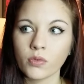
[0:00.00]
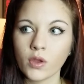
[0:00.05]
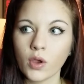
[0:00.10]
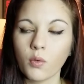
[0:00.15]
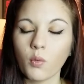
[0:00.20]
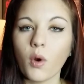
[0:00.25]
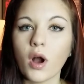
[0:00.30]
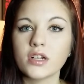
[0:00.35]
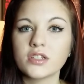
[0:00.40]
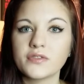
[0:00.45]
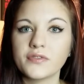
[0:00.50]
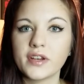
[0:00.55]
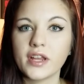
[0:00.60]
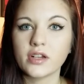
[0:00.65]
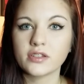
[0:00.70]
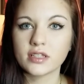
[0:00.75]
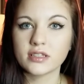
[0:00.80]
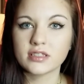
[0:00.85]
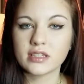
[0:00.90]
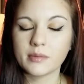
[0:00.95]
watch
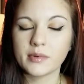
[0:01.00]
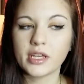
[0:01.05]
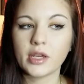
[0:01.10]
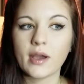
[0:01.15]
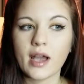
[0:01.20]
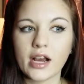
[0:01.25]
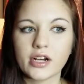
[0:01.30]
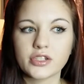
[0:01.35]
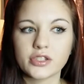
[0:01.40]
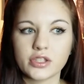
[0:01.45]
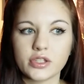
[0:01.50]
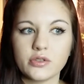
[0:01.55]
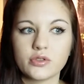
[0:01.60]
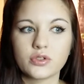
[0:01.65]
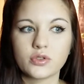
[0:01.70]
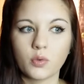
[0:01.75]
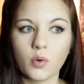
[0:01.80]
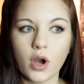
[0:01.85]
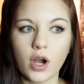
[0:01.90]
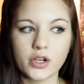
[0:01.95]
videos on somebody you actually used
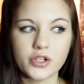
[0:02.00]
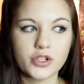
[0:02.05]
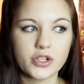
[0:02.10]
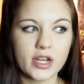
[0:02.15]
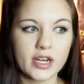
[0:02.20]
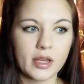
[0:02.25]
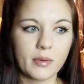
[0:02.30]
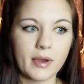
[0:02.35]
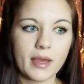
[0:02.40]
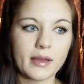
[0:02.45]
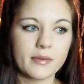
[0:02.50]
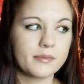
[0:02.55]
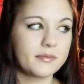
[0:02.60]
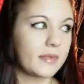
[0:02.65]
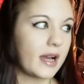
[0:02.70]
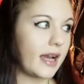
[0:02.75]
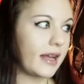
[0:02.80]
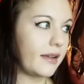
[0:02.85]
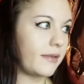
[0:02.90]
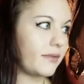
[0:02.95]
to watch. Anyway,
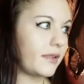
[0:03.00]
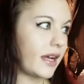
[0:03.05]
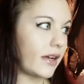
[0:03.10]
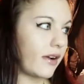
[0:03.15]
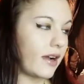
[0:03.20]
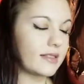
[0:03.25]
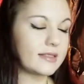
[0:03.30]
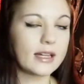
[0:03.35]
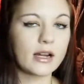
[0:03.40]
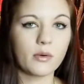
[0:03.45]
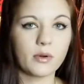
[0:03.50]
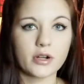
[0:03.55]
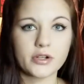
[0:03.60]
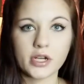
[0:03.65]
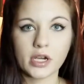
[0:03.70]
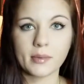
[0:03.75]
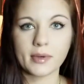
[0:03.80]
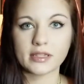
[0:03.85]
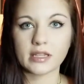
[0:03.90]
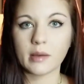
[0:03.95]
I digress. I don't want to
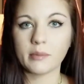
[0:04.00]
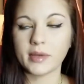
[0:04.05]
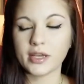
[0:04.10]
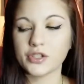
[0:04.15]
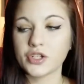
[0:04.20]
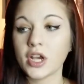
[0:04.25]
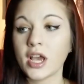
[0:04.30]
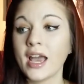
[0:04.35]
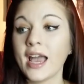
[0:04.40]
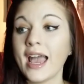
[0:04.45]
talk about that bitch.